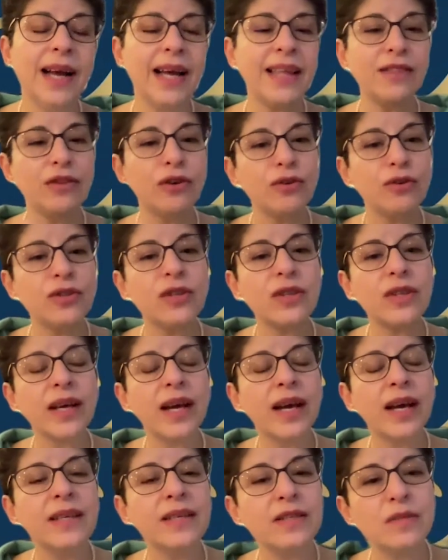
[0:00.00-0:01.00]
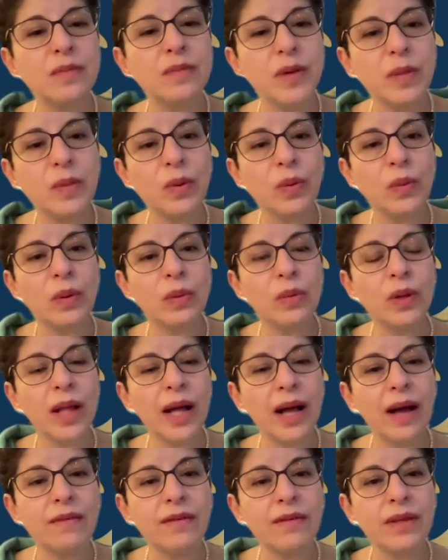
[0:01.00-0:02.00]
And those are the kinds of people we will
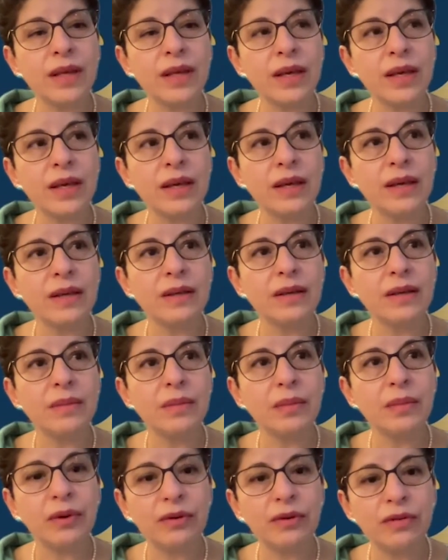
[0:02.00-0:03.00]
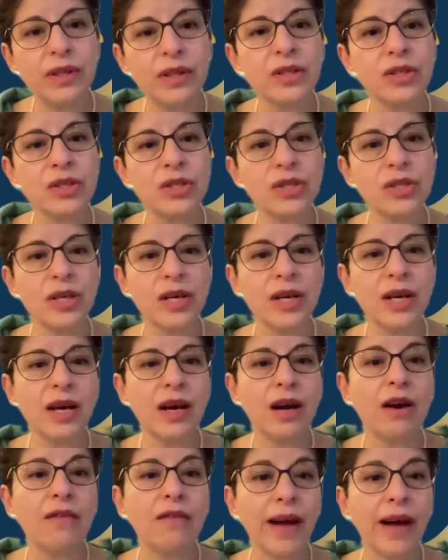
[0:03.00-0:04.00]
have the privilege
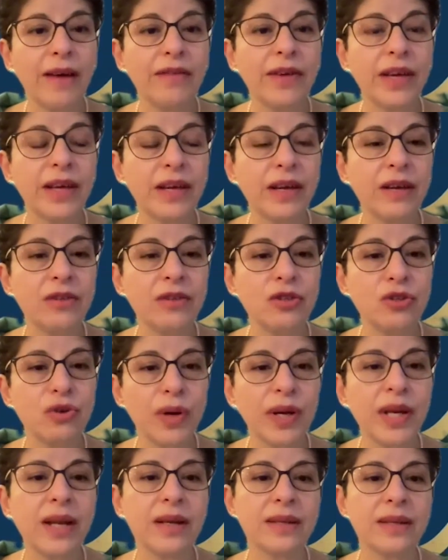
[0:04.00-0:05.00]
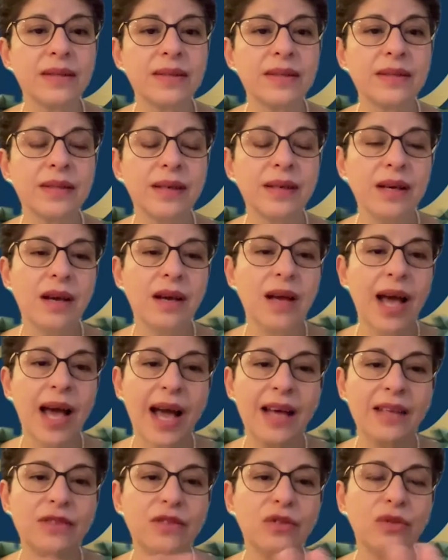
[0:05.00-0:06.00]
of having join us,
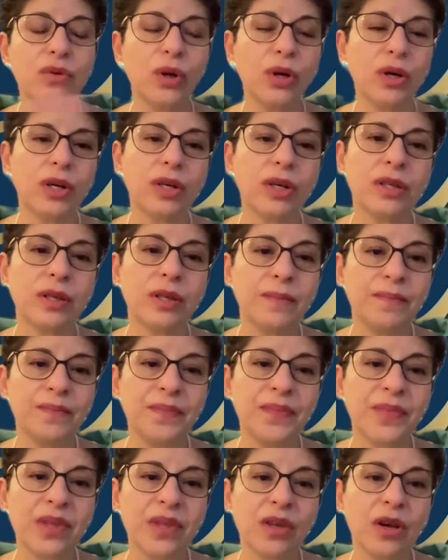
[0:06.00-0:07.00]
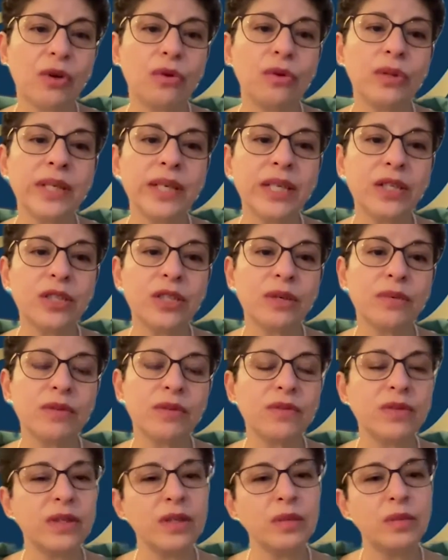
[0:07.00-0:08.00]
as you heard, not only in terms
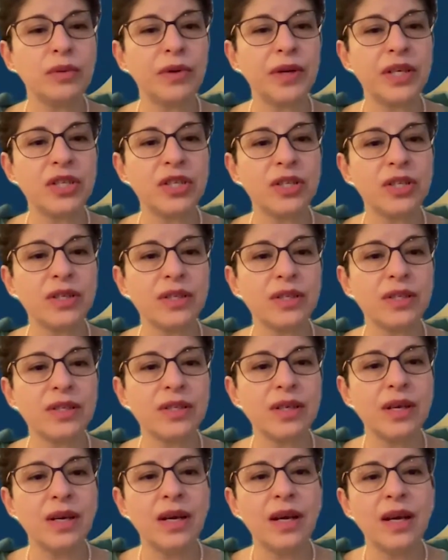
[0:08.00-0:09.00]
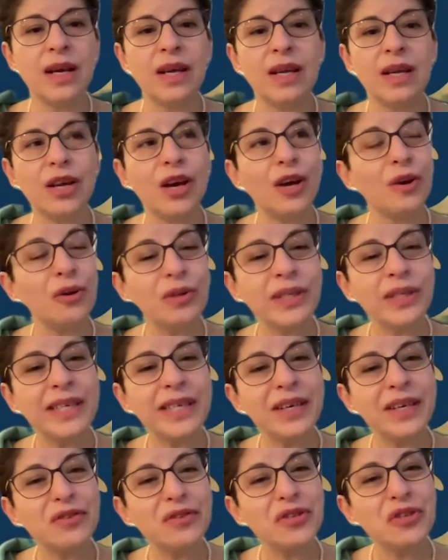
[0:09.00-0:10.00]
of deliberations, not only
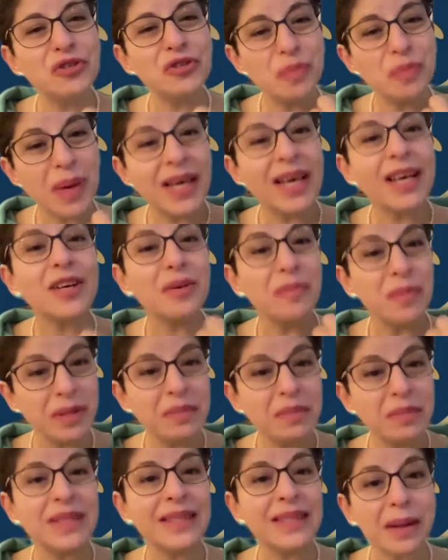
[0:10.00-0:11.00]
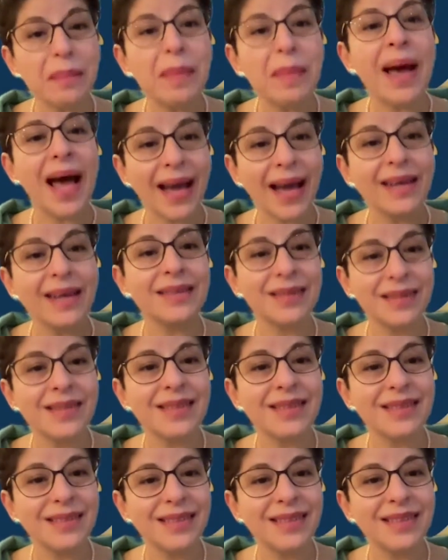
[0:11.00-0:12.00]
even to make a commitment and a
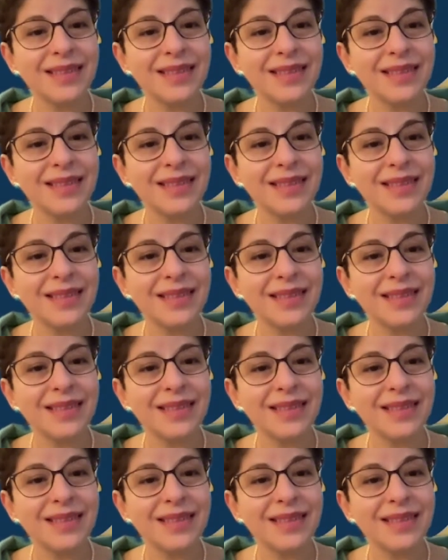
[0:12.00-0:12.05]
pact